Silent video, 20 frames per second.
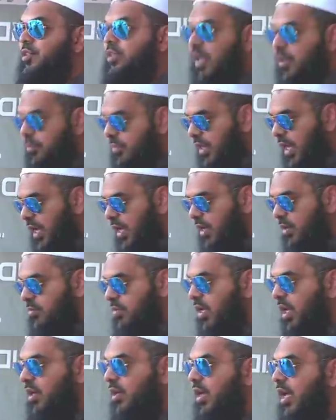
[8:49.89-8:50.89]

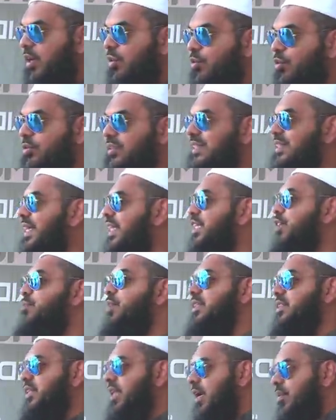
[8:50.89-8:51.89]
Sometimes Allah knows it's not the
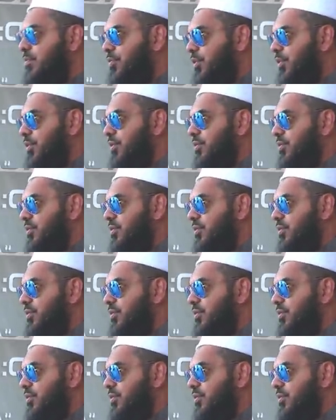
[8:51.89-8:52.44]
best time for you.